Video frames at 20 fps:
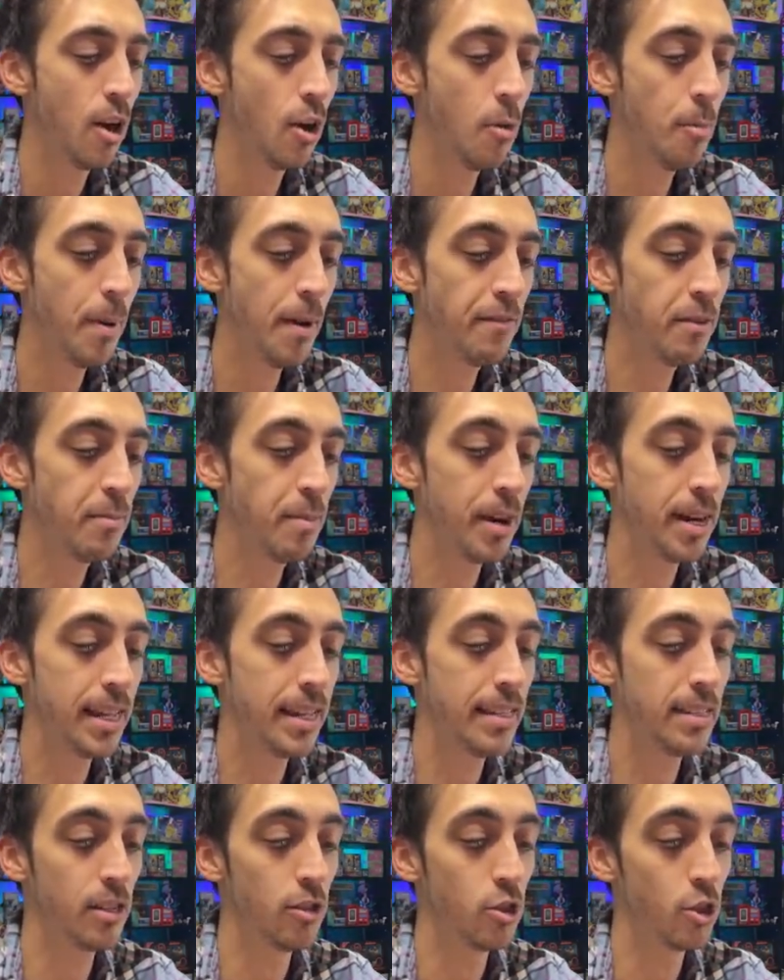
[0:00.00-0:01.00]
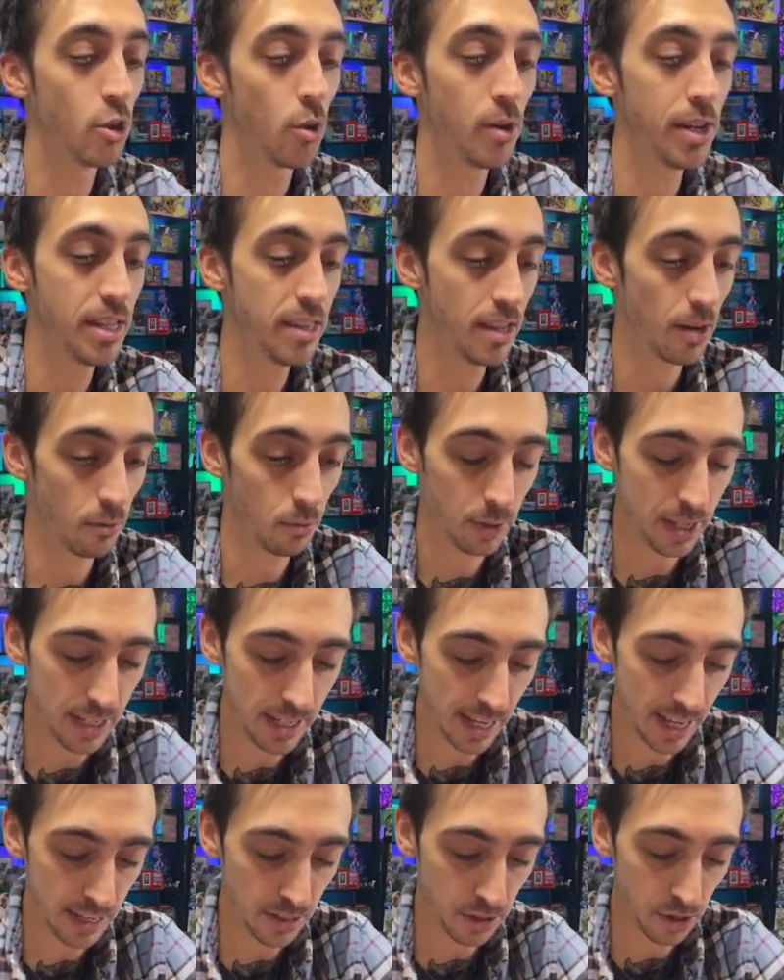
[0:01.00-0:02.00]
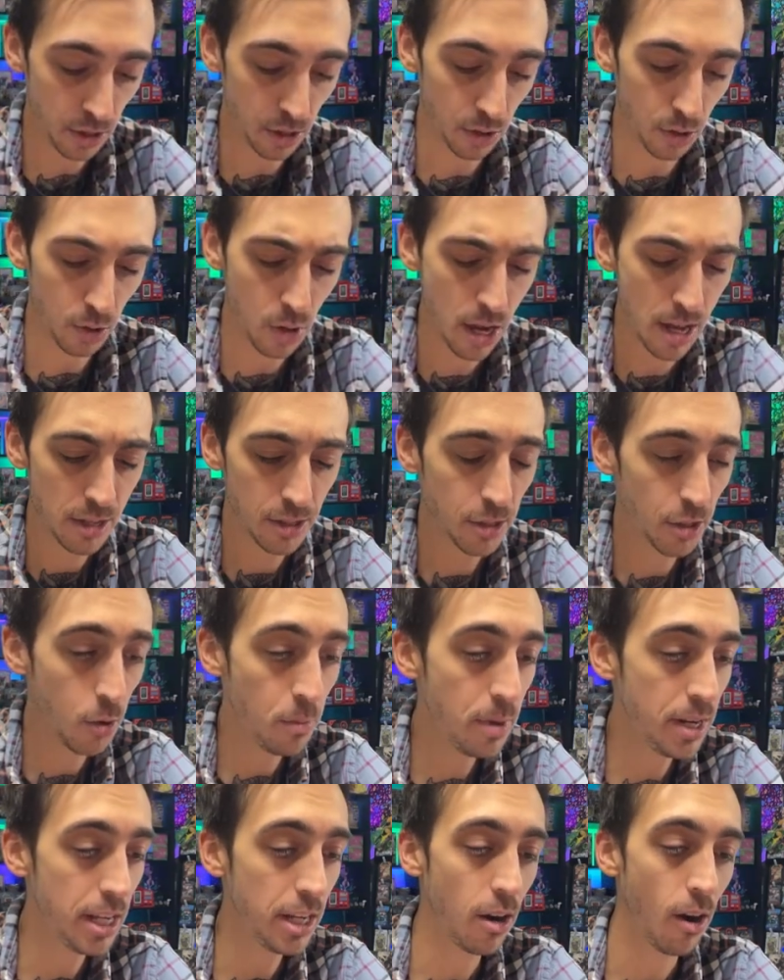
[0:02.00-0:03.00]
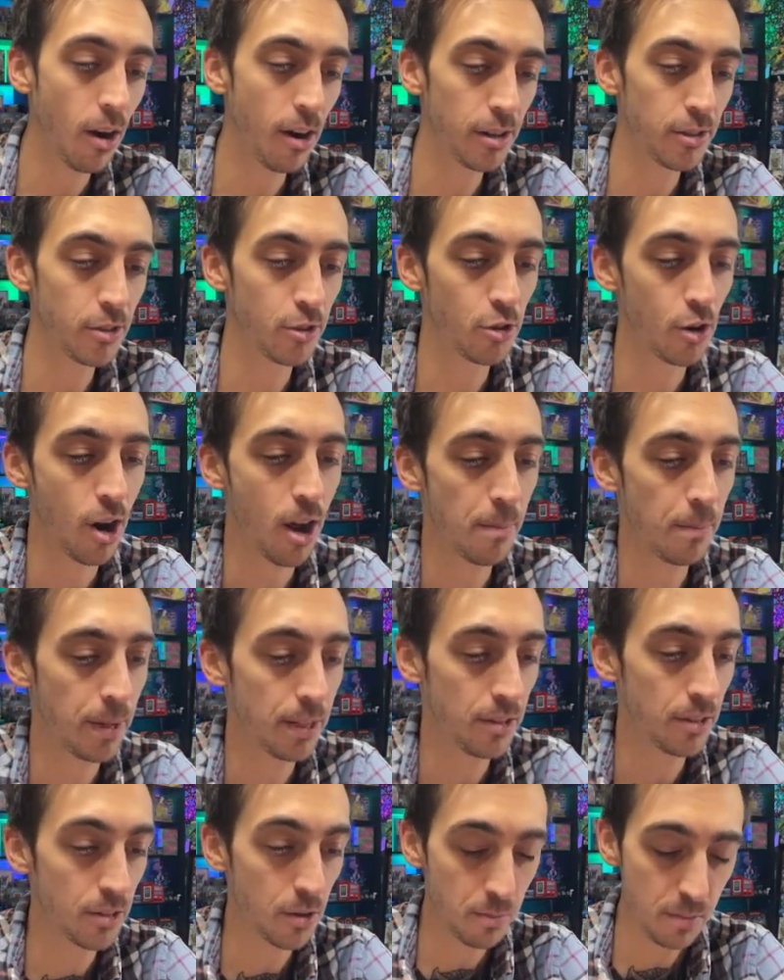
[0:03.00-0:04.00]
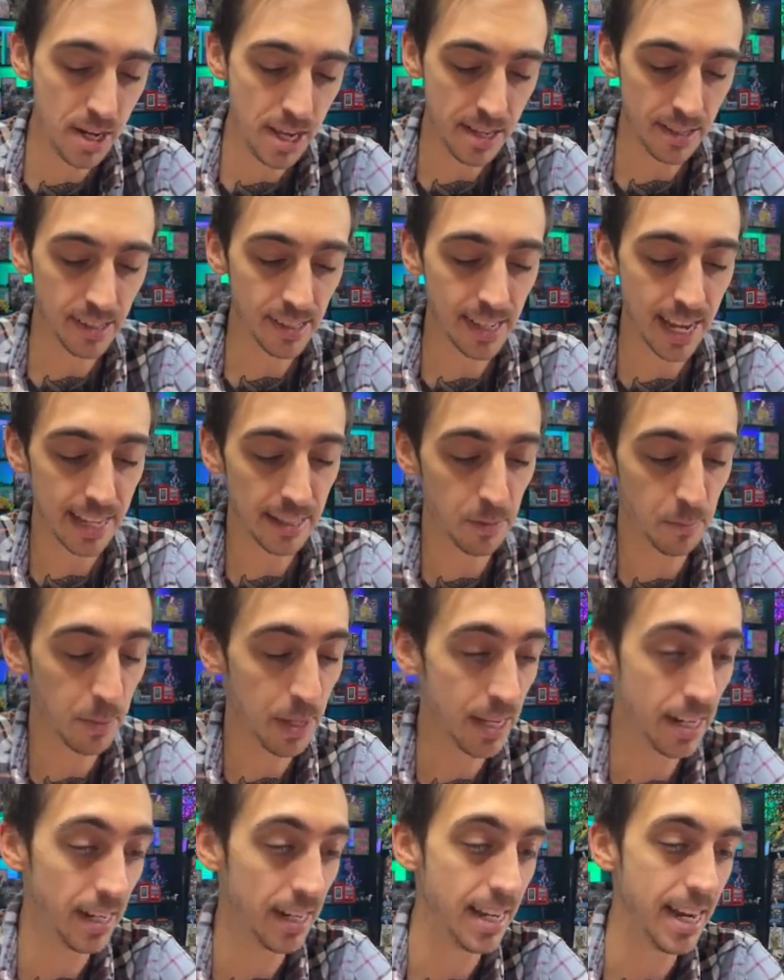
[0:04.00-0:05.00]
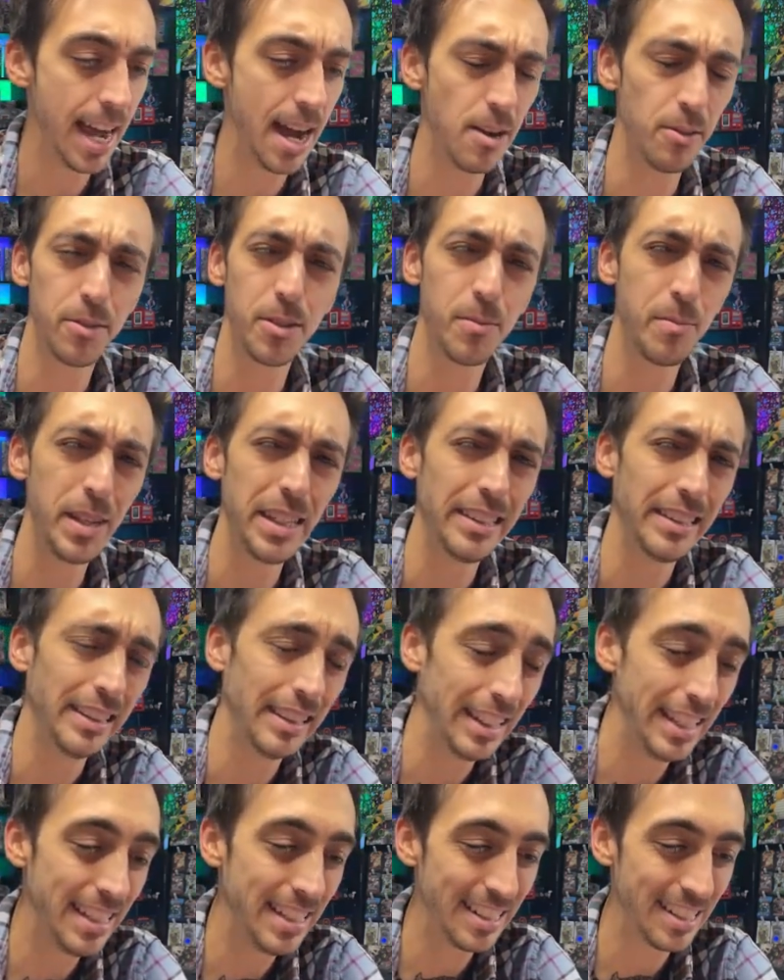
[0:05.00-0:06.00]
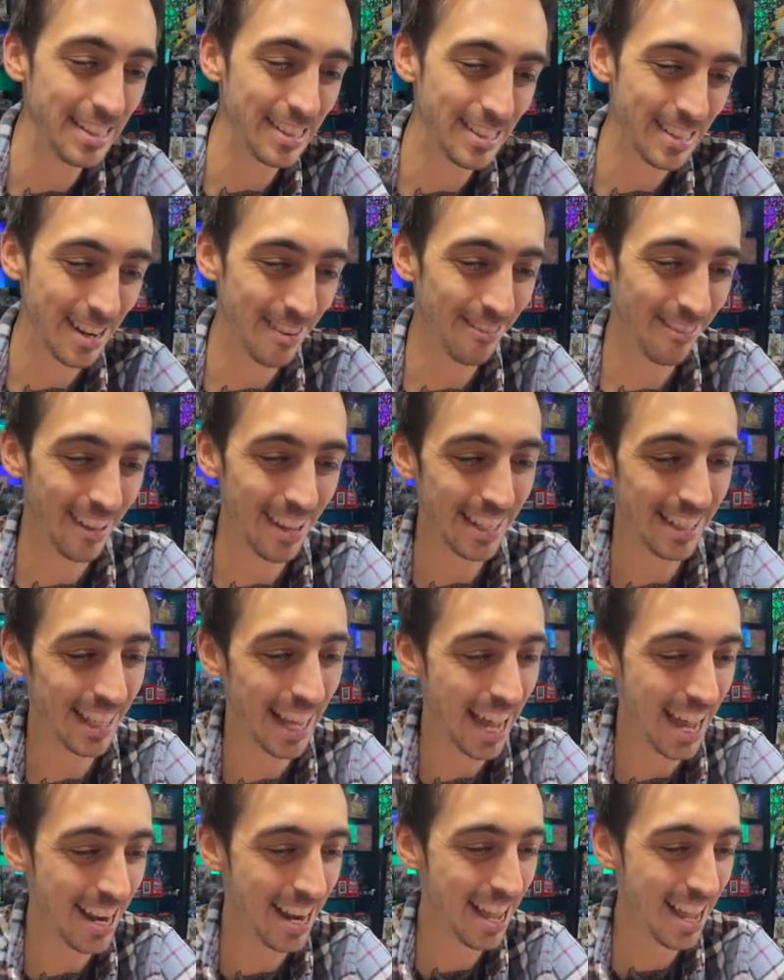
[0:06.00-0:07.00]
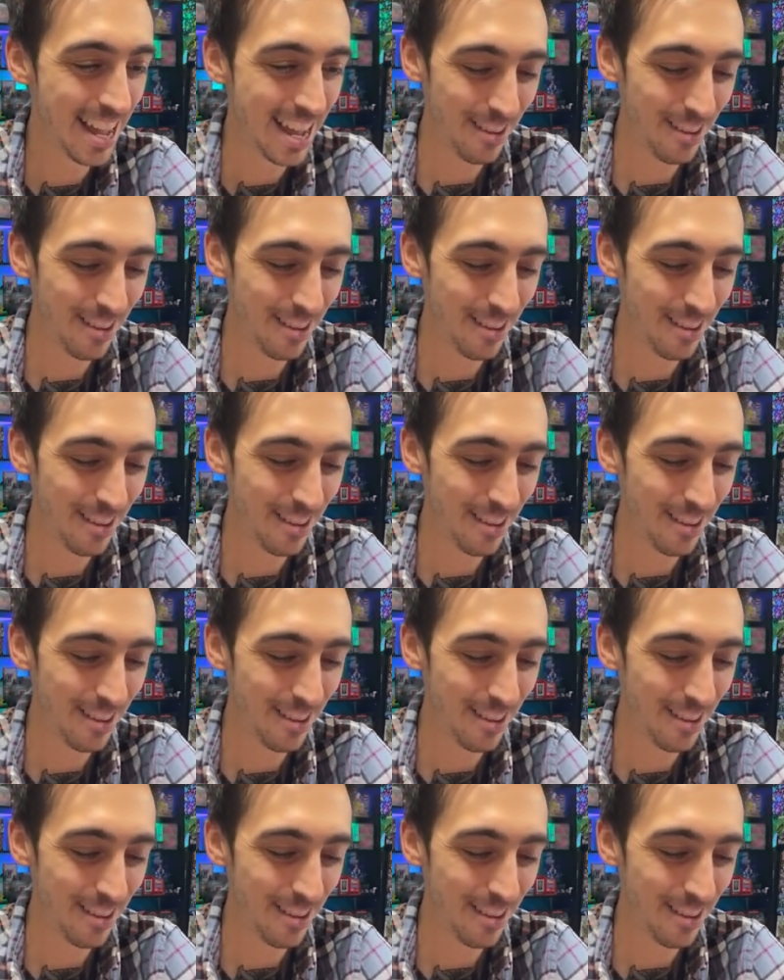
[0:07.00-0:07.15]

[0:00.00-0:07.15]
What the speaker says: Hope everybody is enjoying their weekend too. So many cards dropping, so many sets being announced, being leaked and stuff like that.